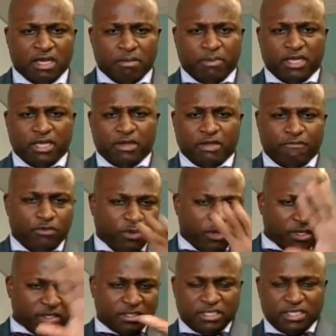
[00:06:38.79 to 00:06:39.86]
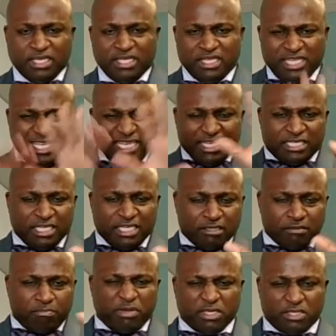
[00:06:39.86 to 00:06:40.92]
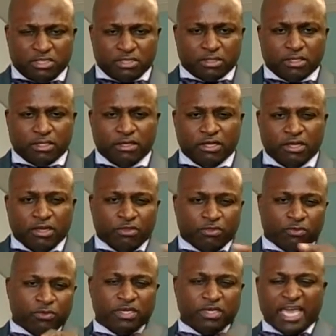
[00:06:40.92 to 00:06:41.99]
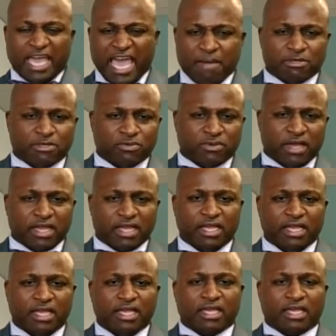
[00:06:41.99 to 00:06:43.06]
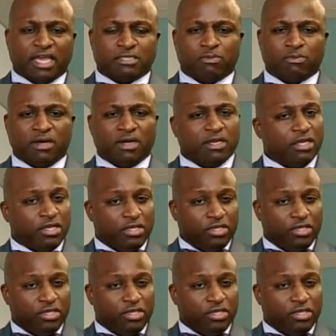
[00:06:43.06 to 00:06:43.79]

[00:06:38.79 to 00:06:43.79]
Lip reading: But if you can see the picture through the abstract, guess what?